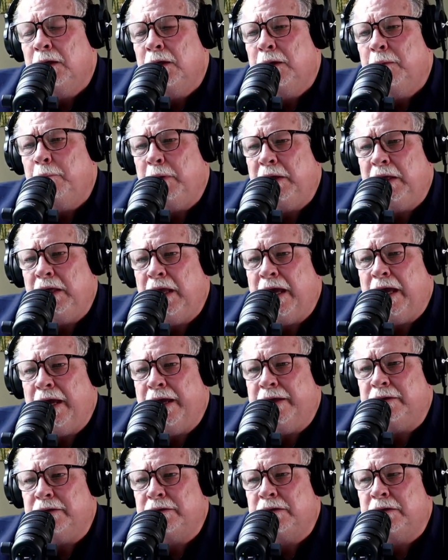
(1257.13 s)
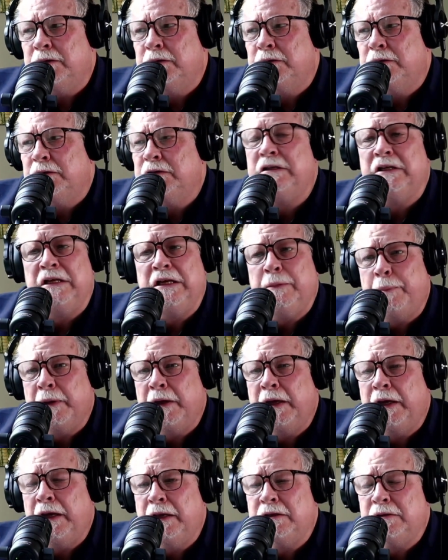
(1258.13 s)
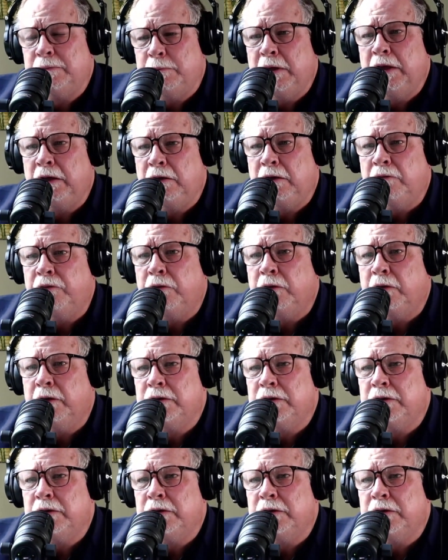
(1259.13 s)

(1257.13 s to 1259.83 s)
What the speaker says: be as deep and as meaningful